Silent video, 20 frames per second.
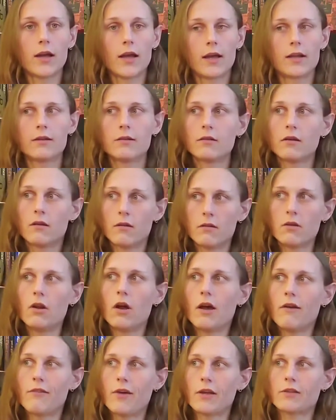And, you
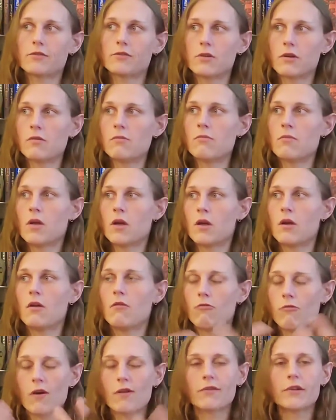know, I've had some
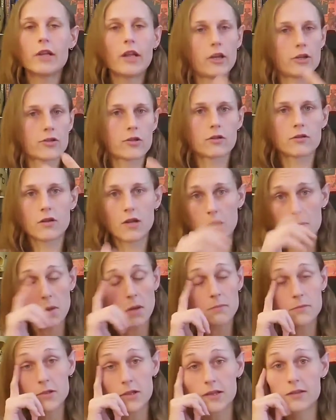revelations come
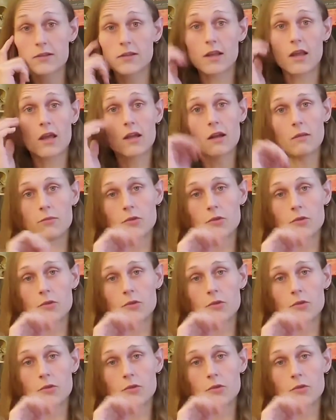up since then.